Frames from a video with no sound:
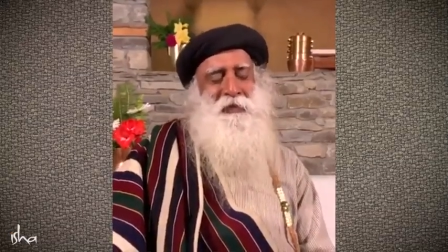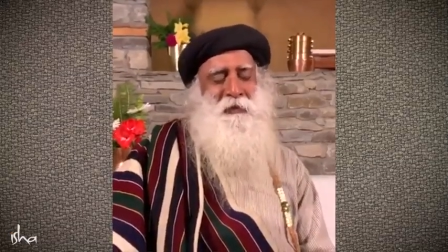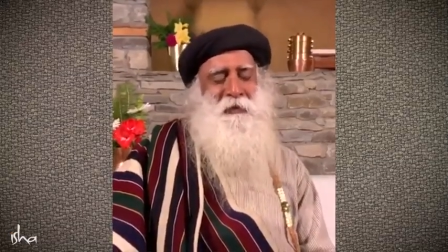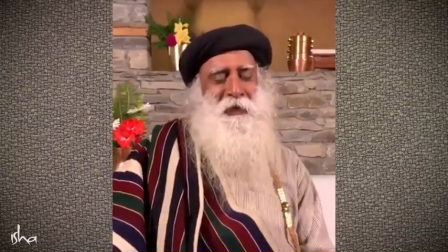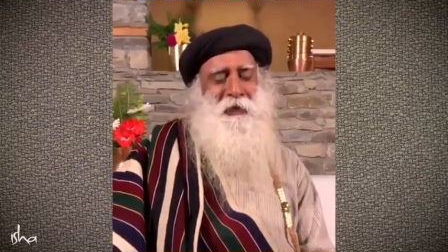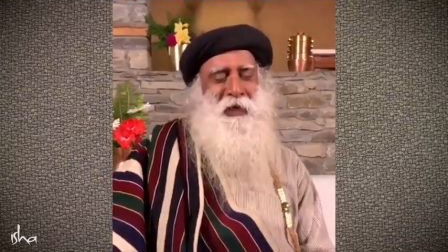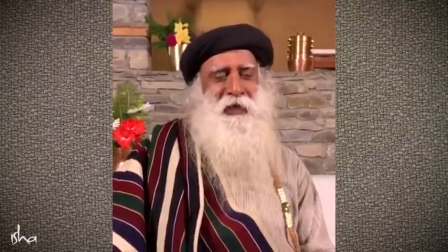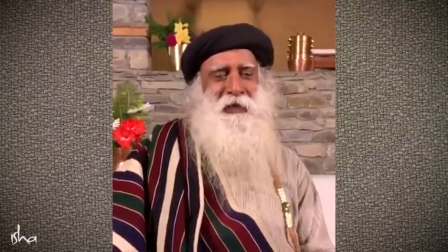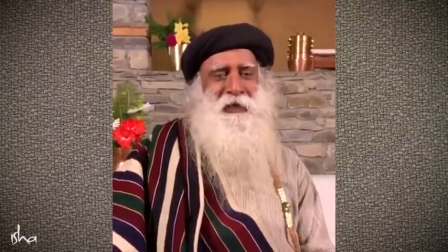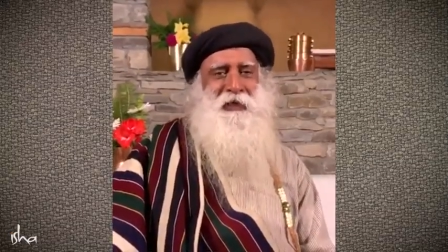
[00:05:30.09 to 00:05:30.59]

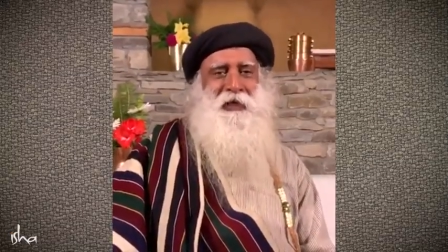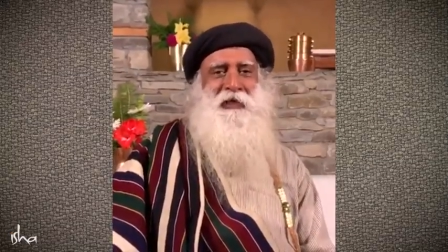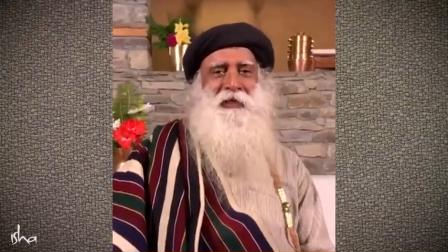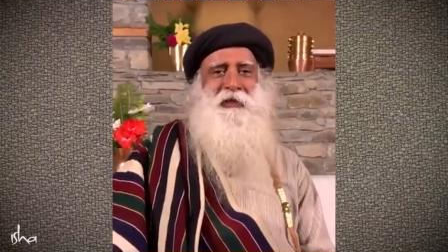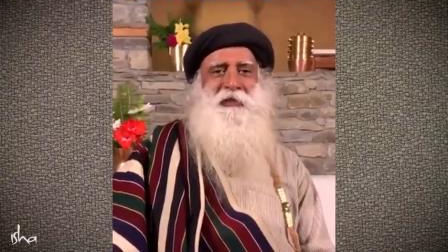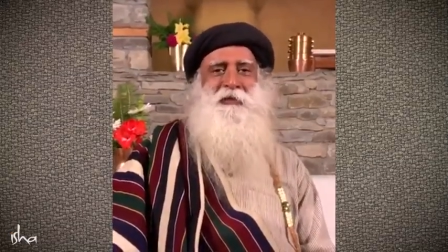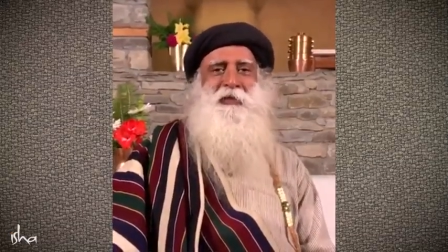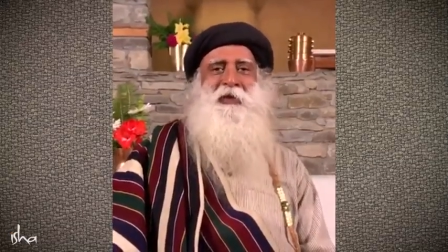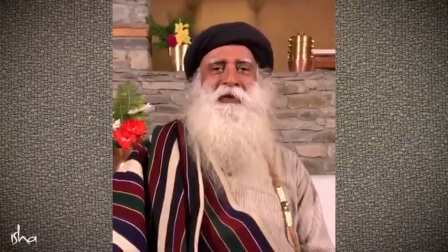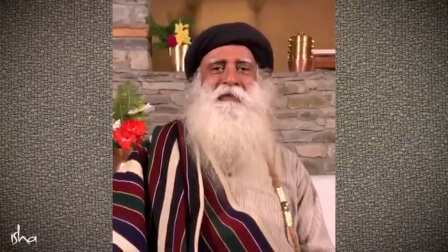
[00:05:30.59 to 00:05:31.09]
Well, that
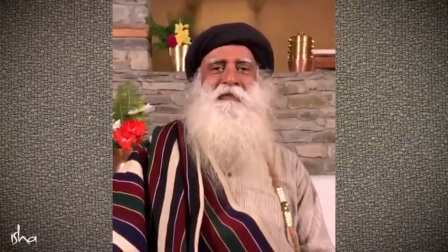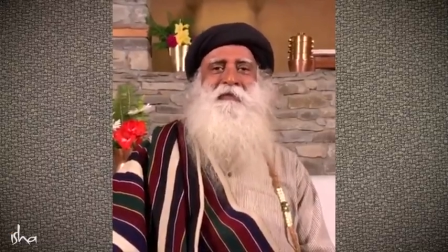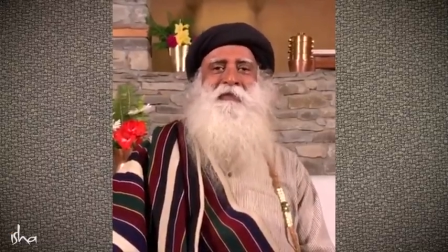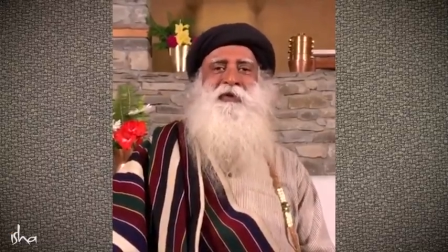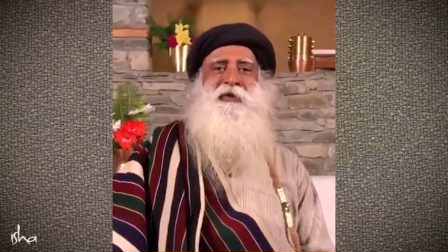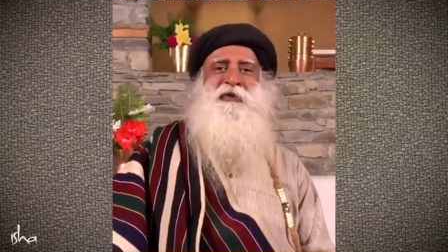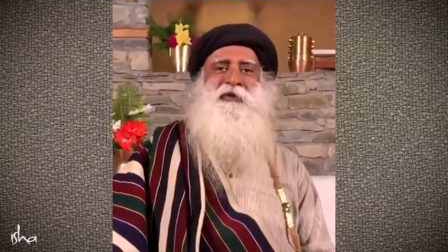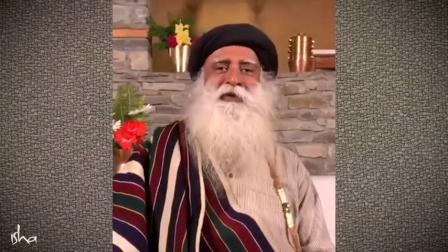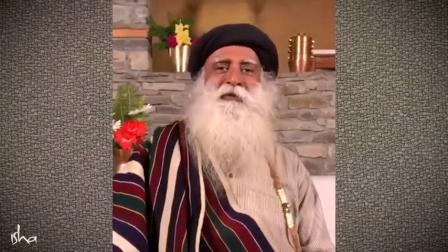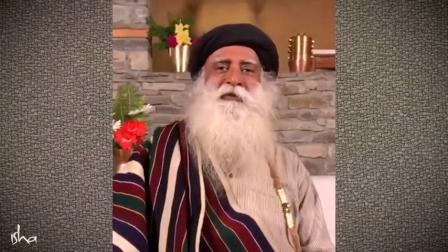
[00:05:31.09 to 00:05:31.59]
is what
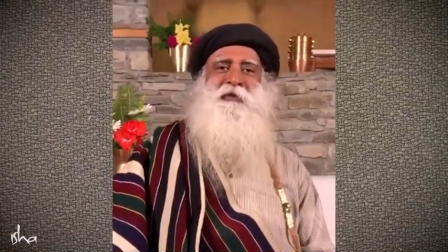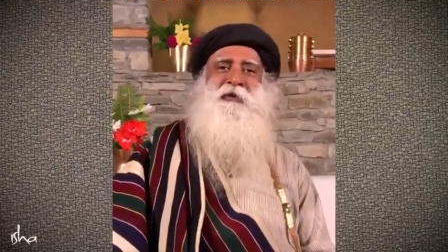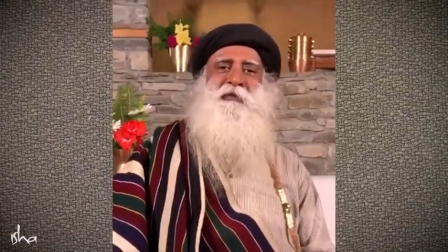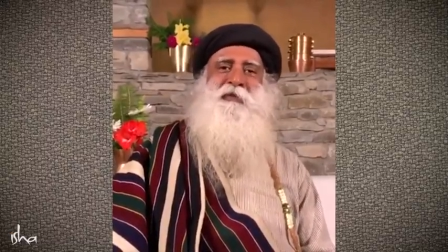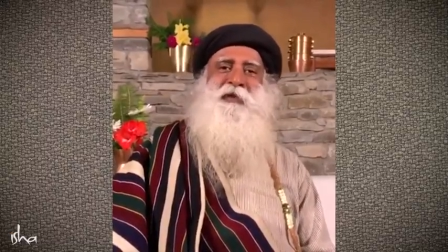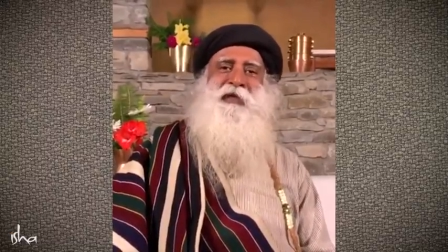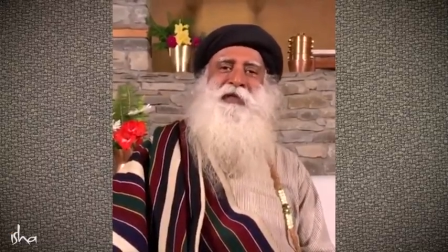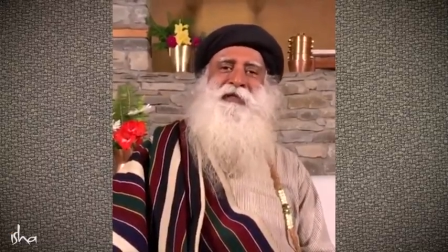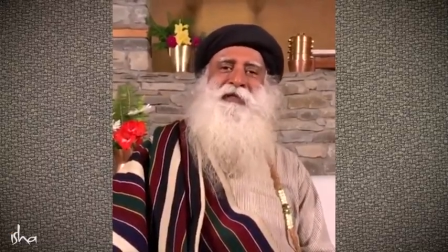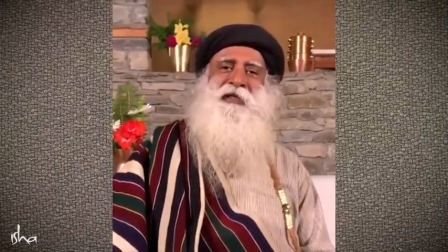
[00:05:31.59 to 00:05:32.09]
most human
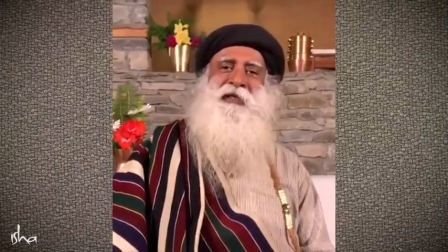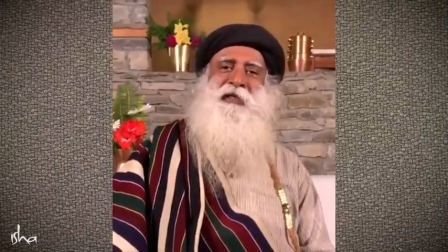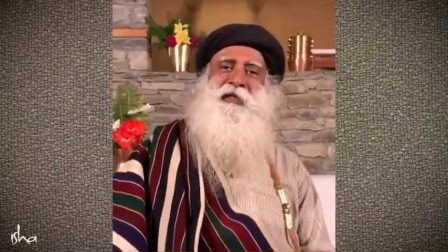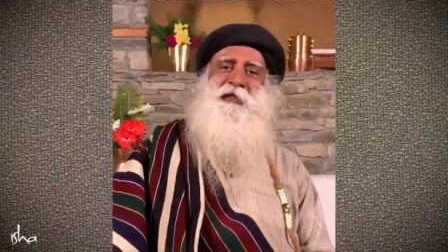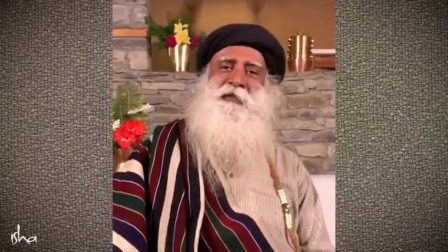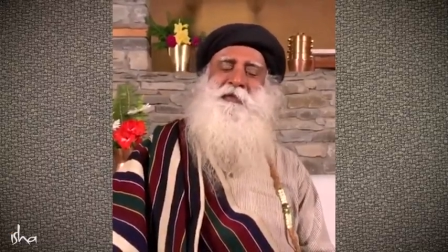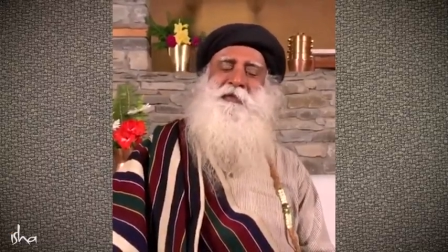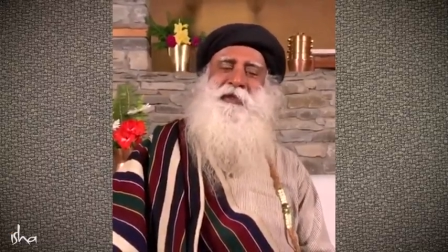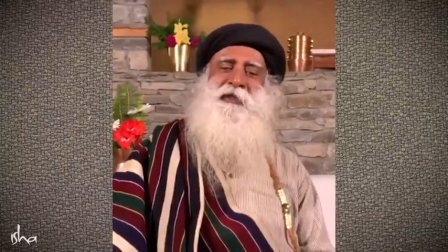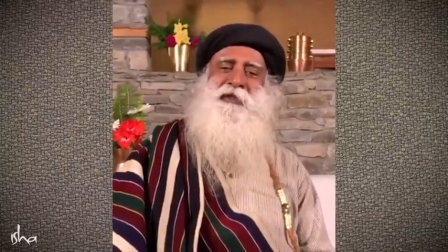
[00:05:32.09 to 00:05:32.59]
beings are
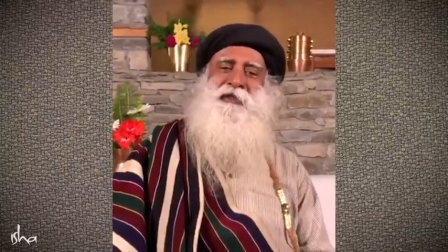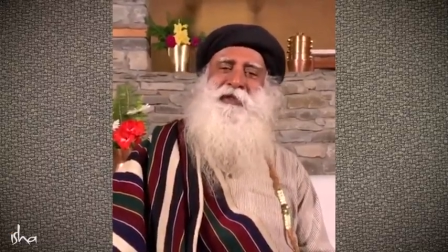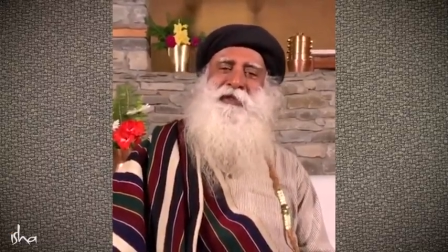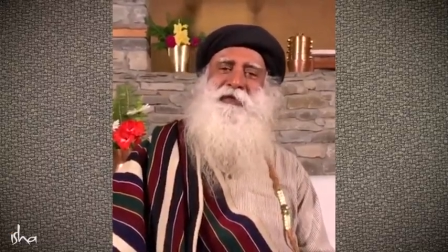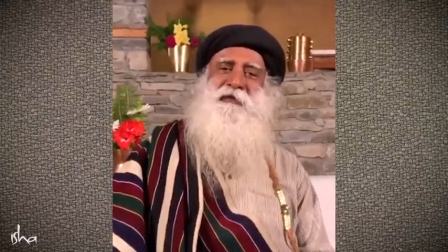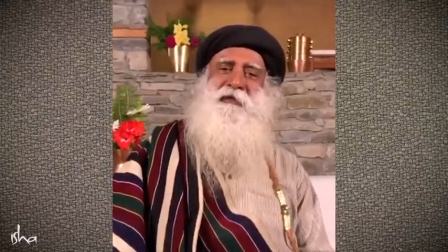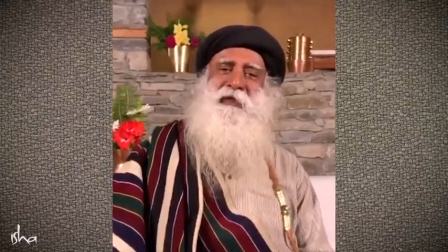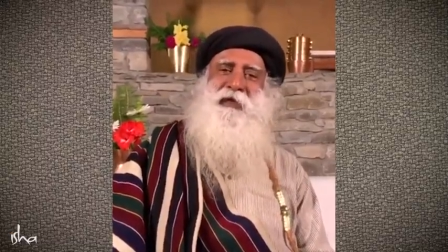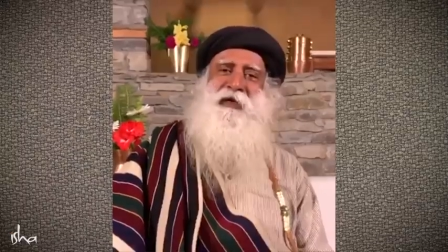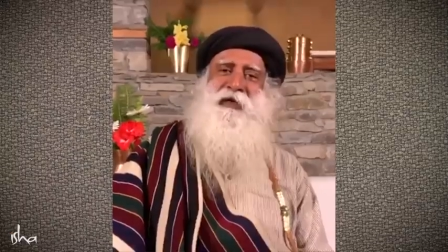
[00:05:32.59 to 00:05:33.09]

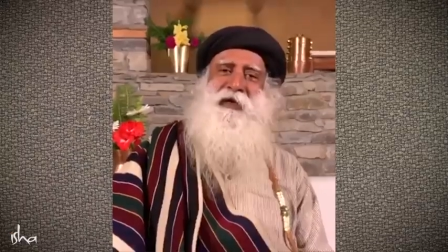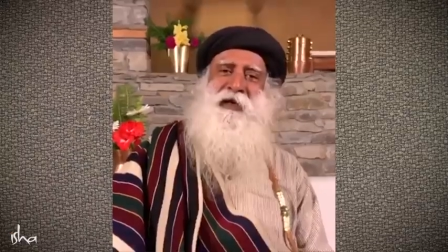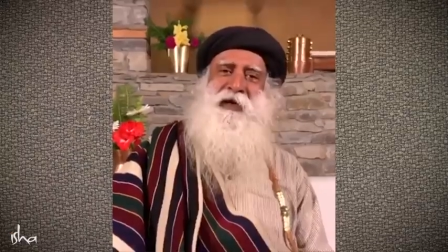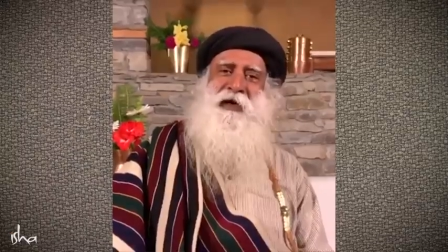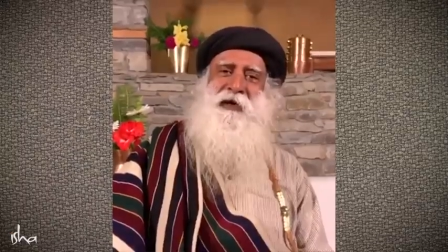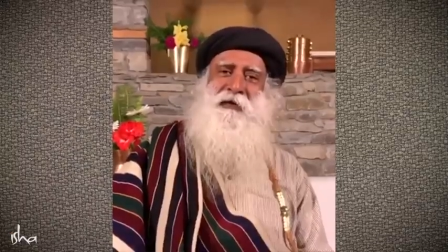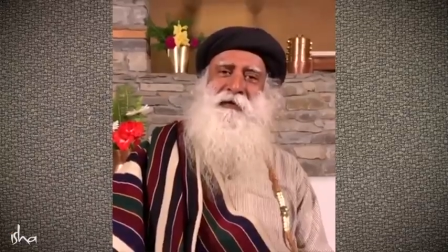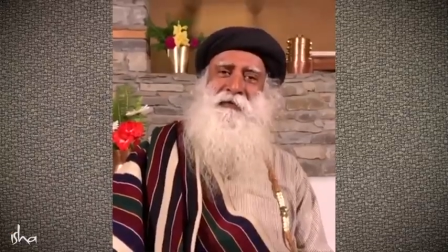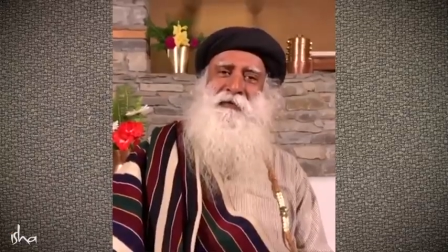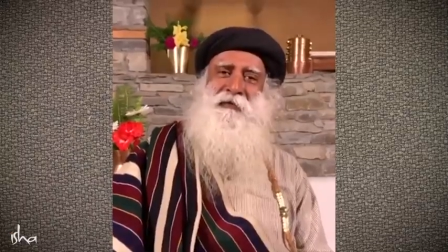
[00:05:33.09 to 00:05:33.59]
experiencing right
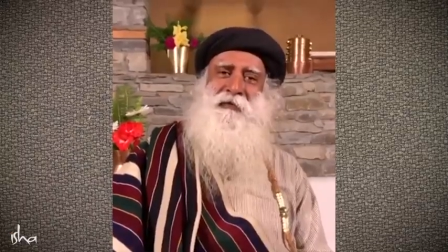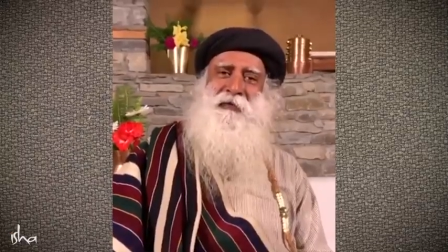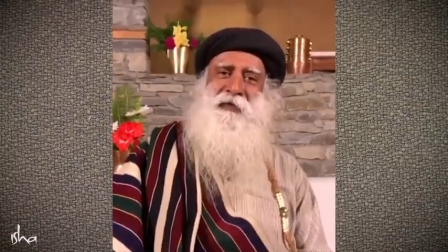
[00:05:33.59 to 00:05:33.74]
now,